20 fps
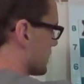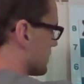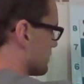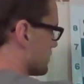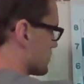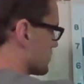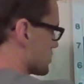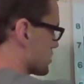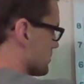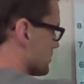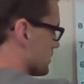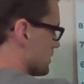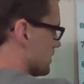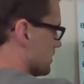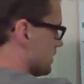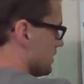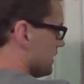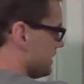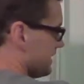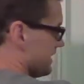bishop,
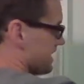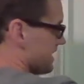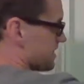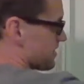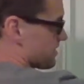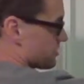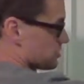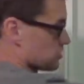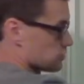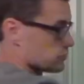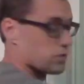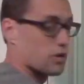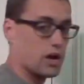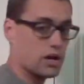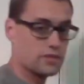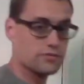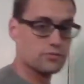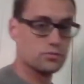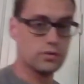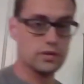and a third pawn, if
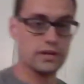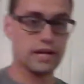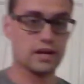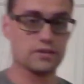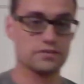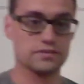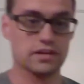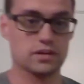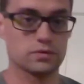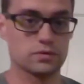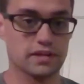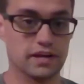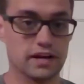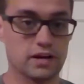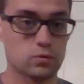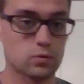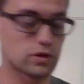we want to count that one that I won